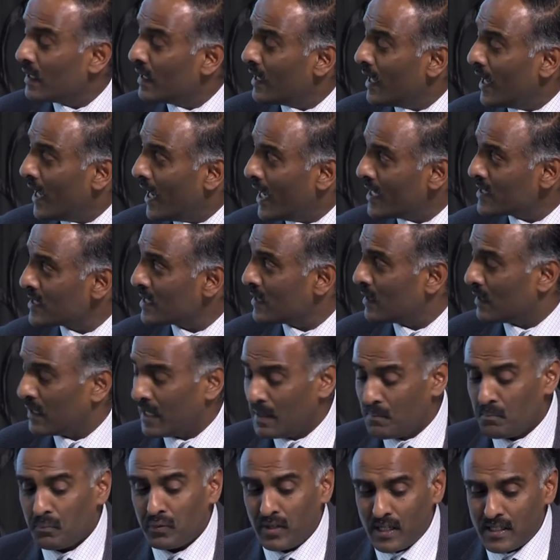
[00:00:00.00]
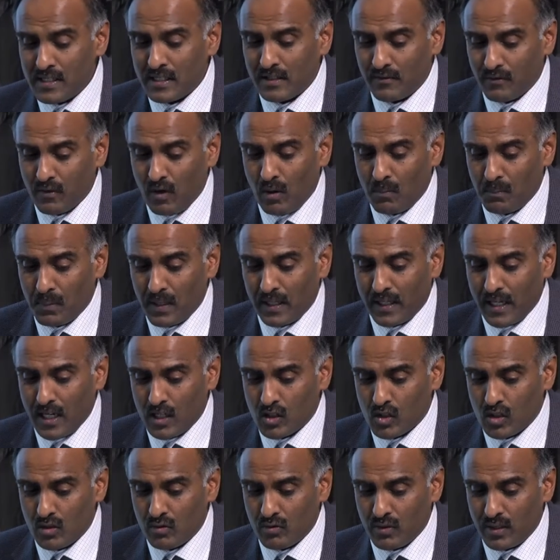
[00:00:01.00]
has an impressive
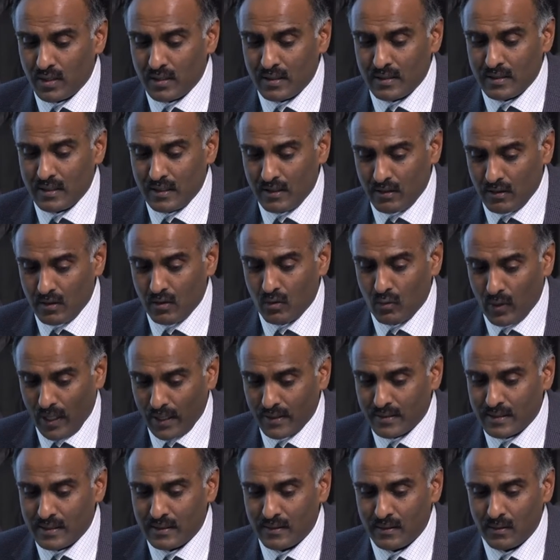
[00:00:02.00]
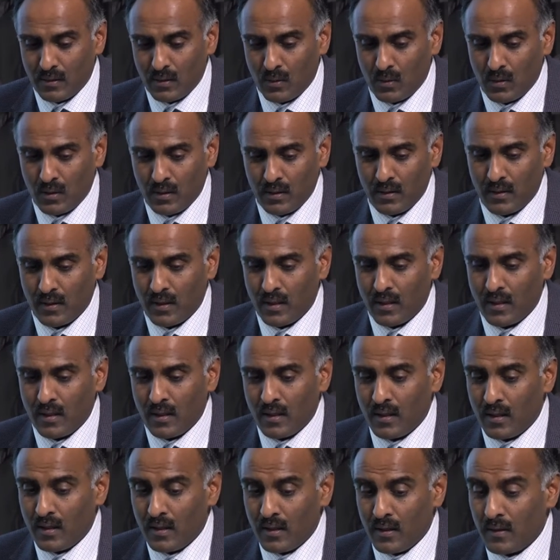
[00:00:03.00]
complication rate.
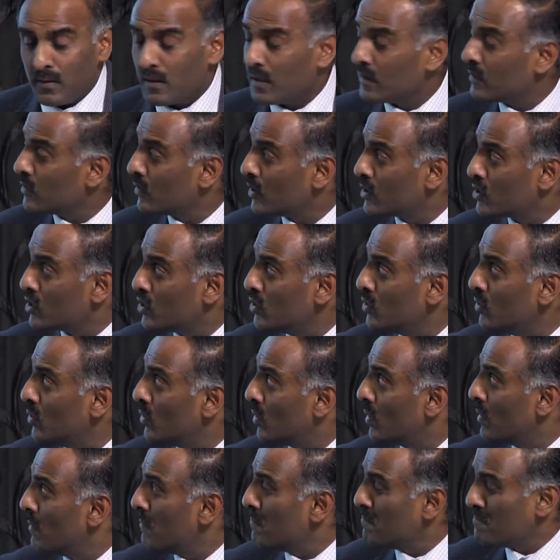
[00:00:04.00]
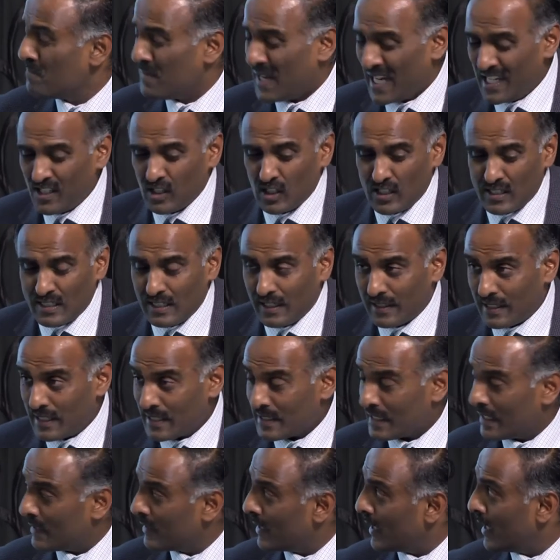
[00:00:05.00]
There are 2 major
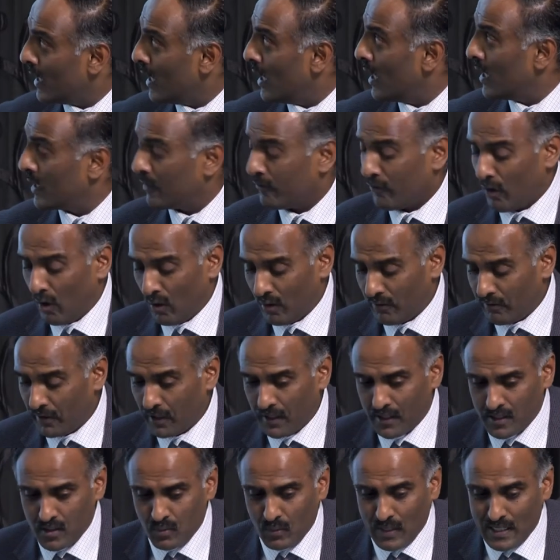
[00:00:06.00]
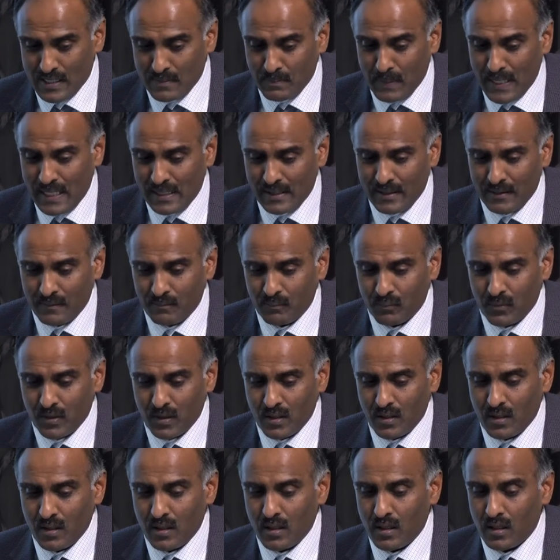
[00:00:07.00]
studies, and they are evolving as we speak,
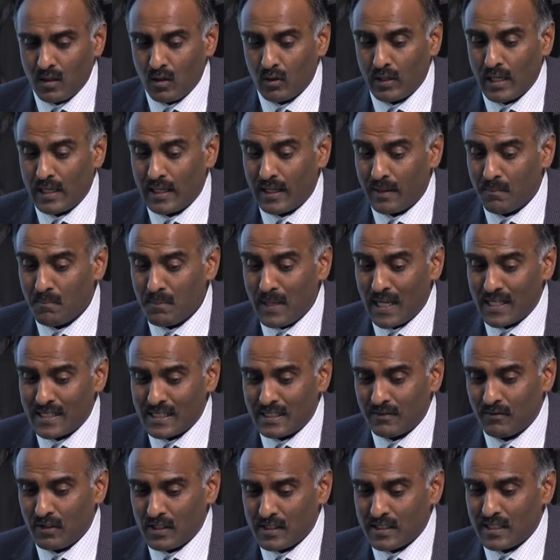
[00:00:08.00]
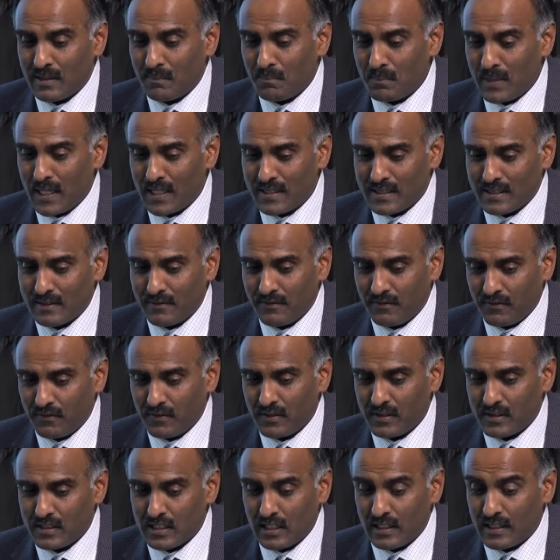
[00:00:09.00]
looking at massive and submassive
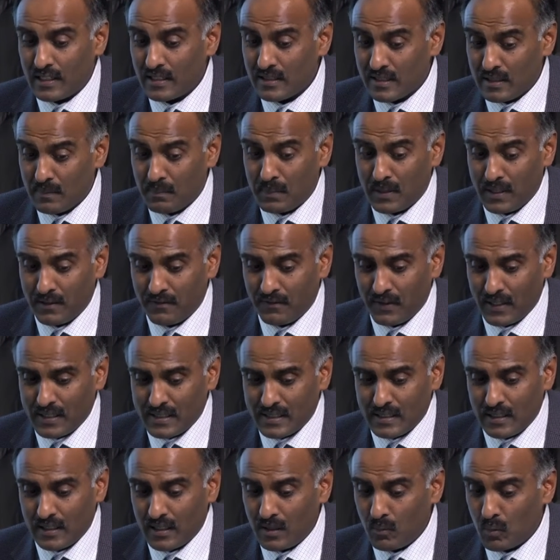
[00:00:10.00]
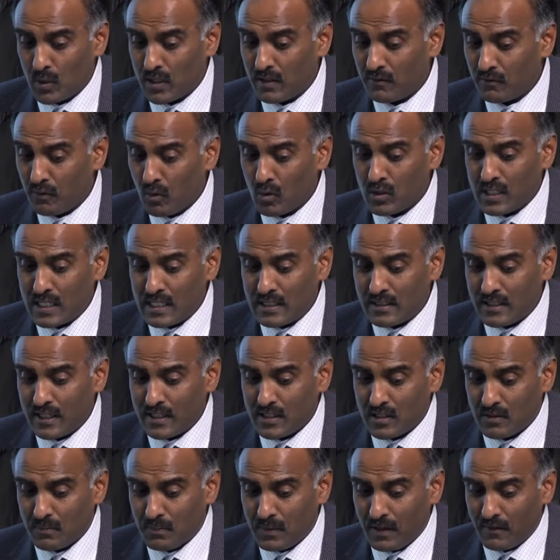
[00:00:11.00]
studies. The PERFECT study, within 14
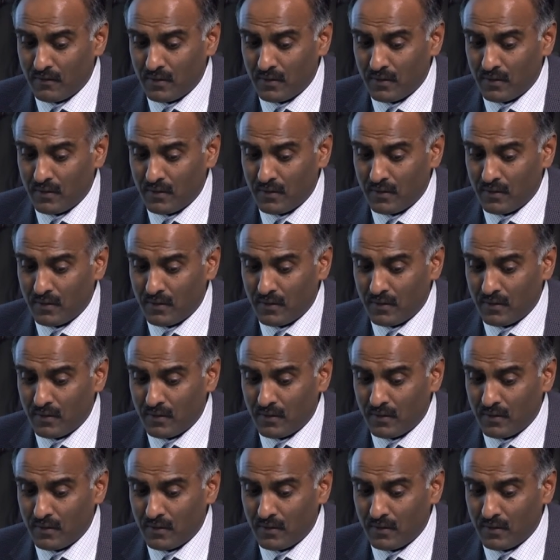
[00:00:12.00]
days of